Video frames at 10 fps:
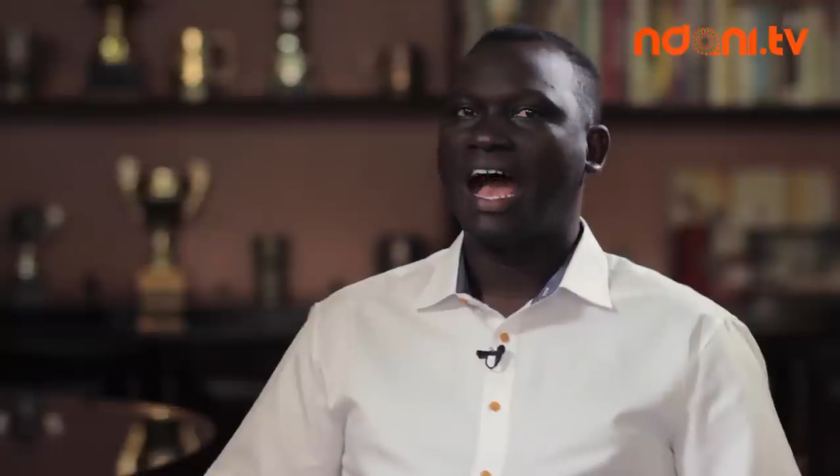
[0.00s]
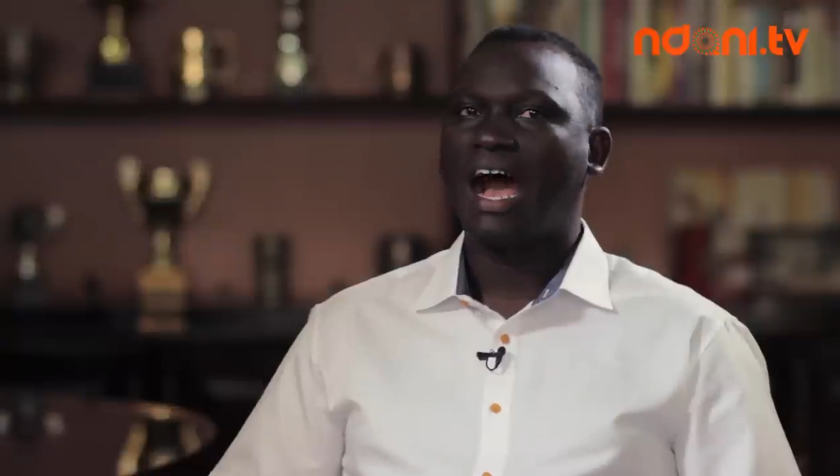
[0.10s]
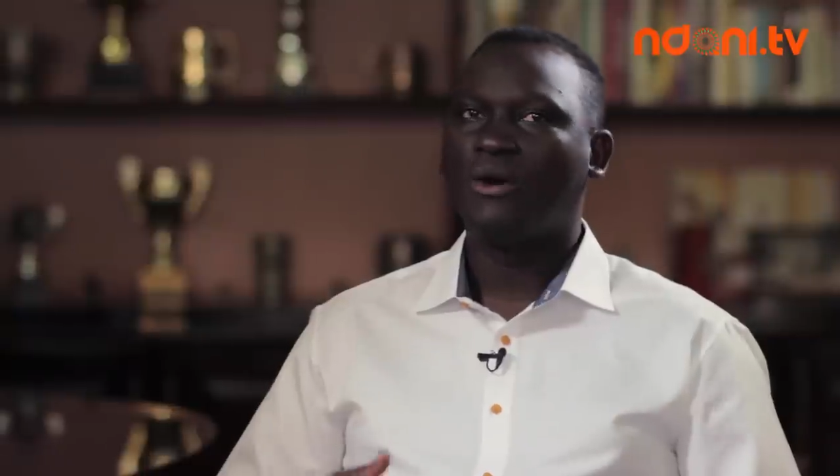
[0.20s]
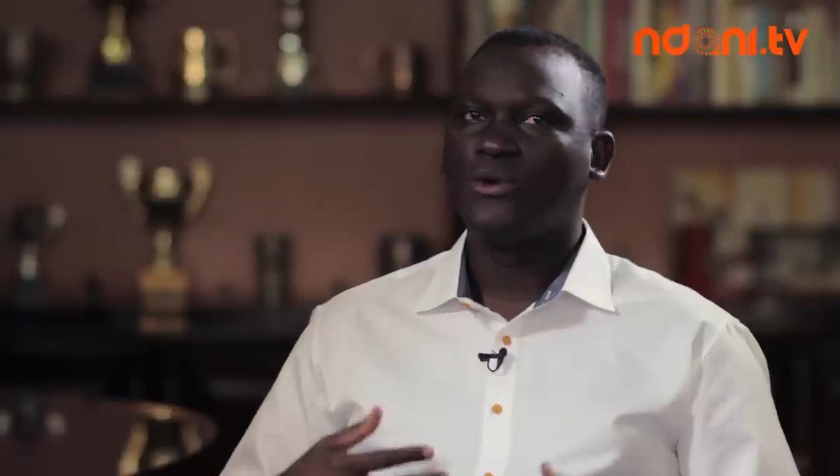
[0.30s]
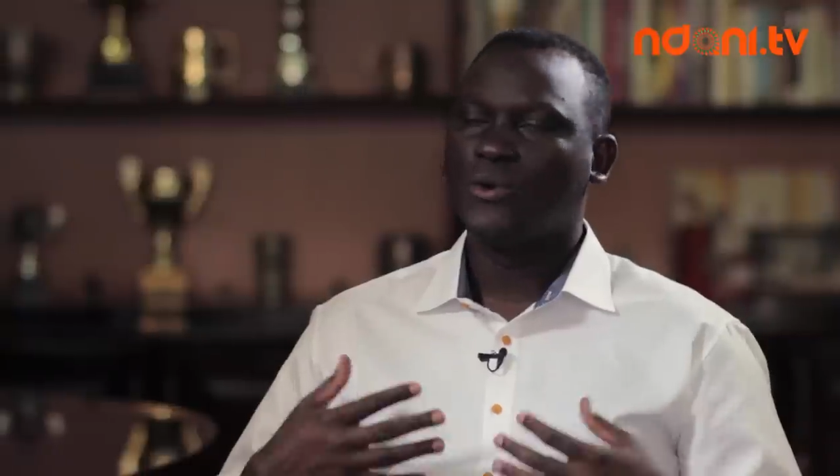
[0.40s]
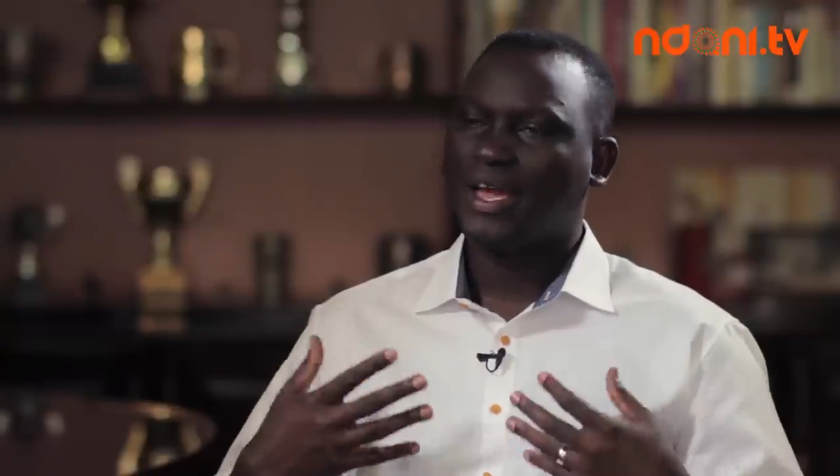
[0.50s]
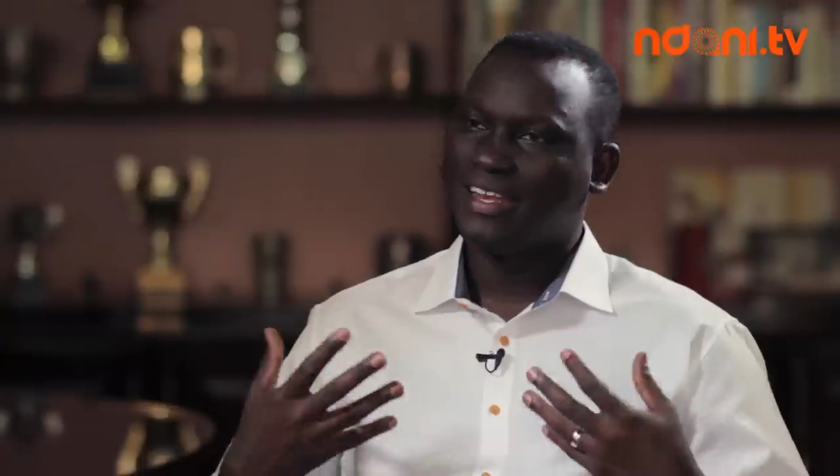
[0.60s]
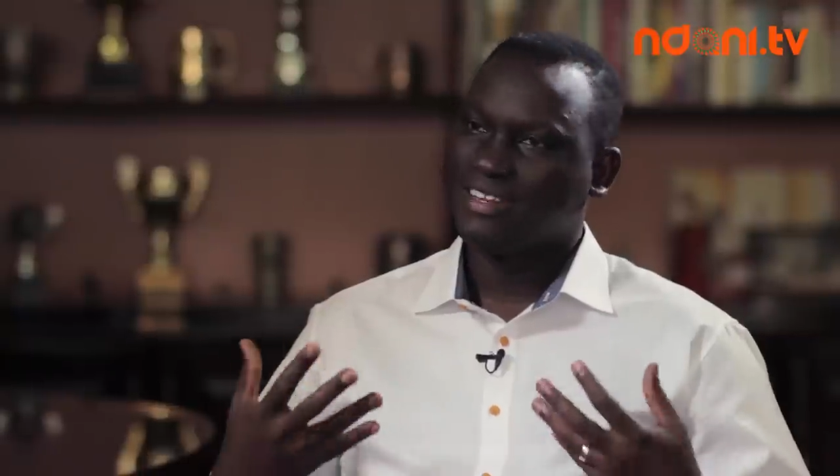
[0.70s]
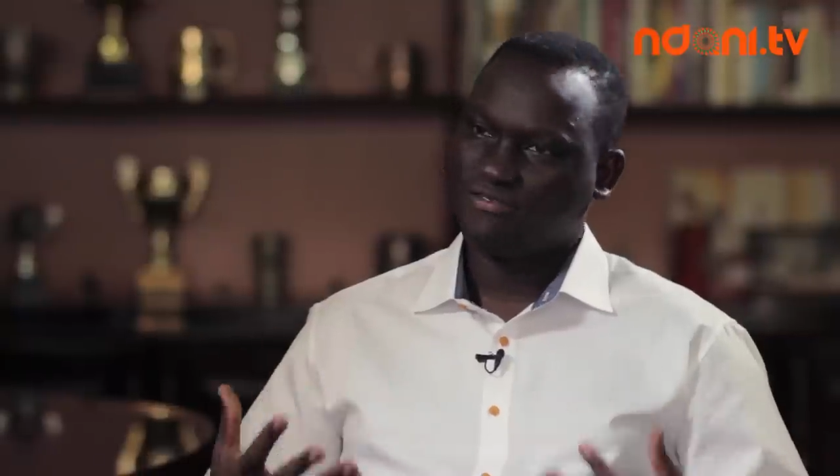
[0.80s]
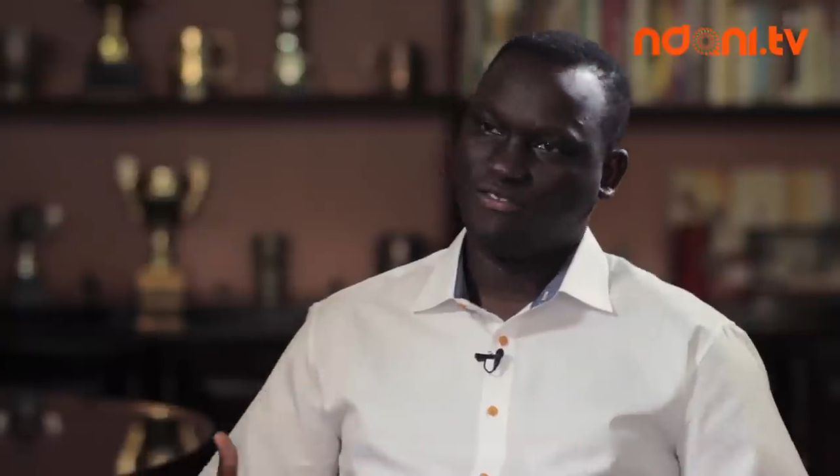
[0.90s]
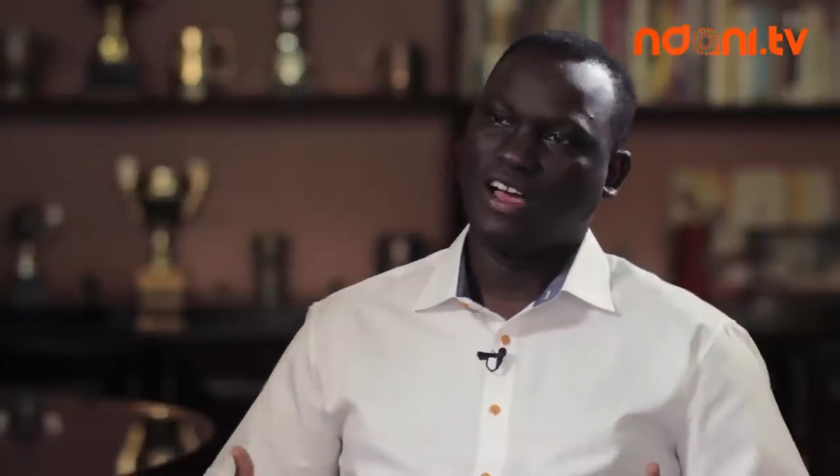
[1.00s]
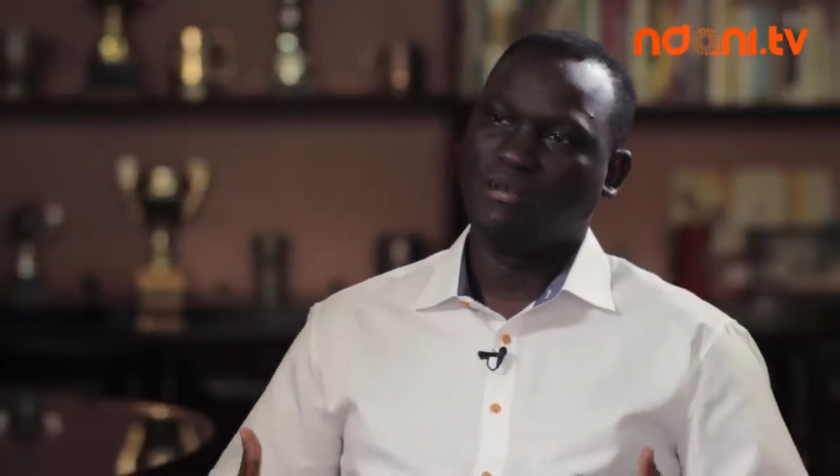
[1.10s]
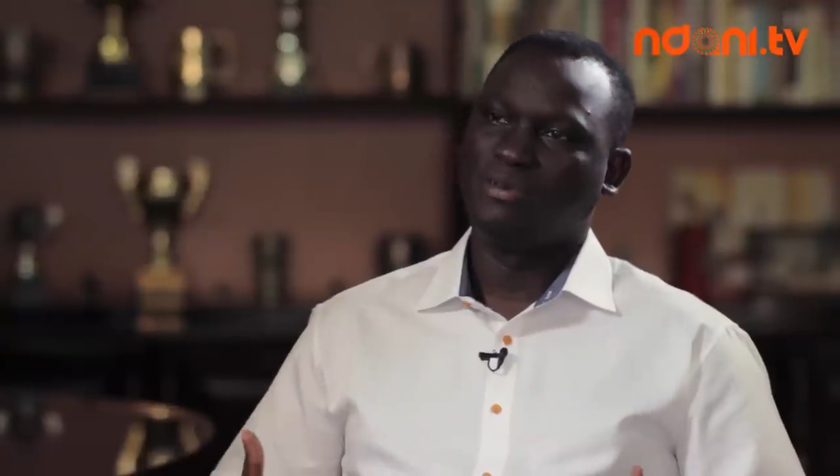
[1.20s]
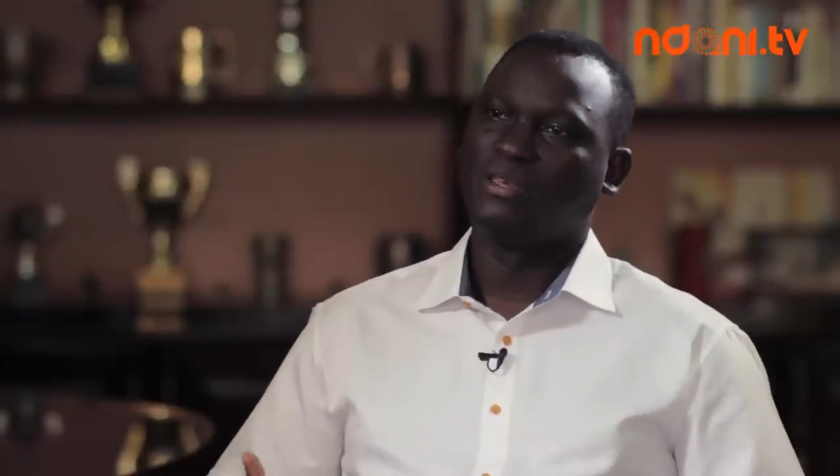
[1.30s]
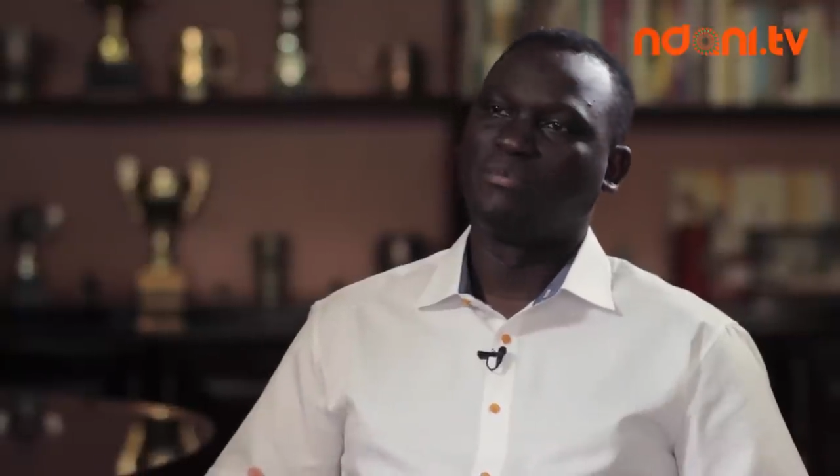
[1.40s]
How do you
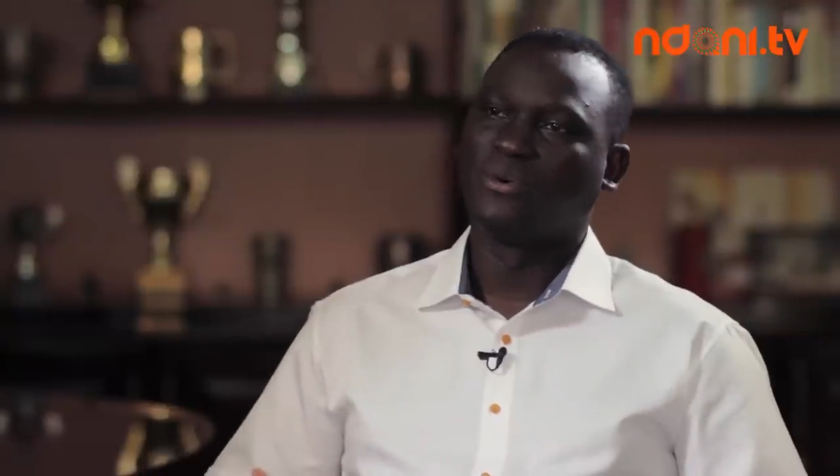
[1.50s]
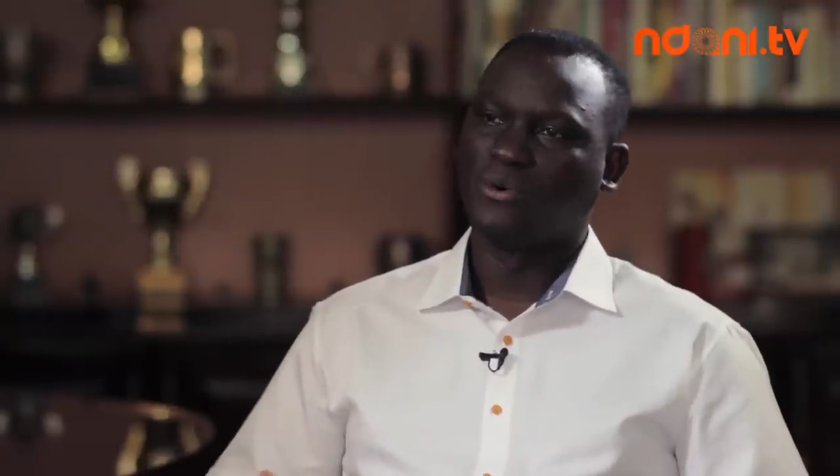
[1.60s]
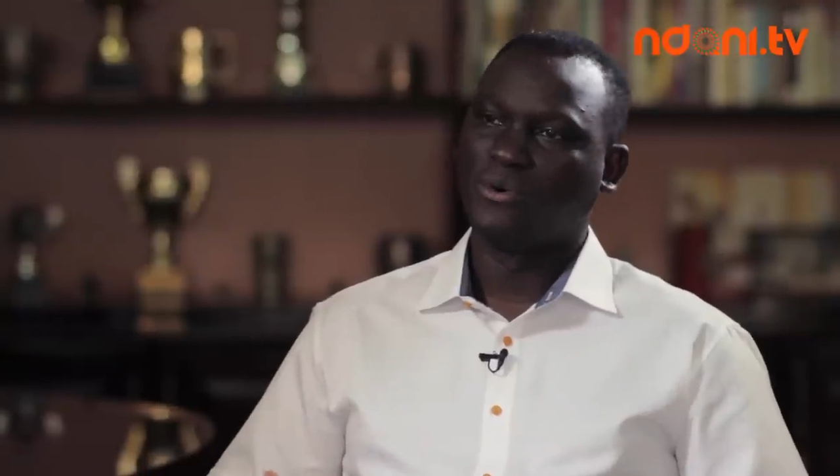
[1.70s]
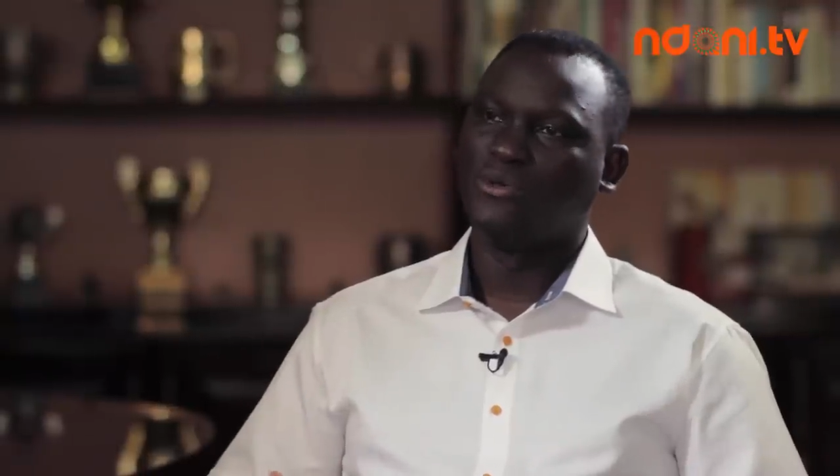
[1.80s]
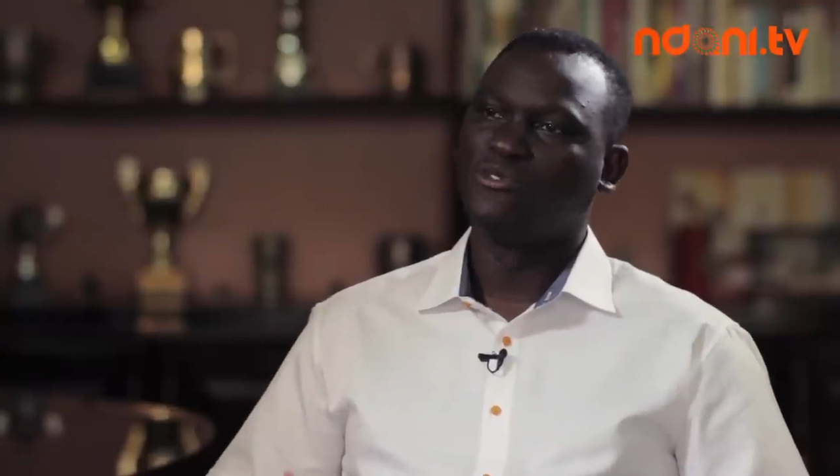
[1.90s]
identify people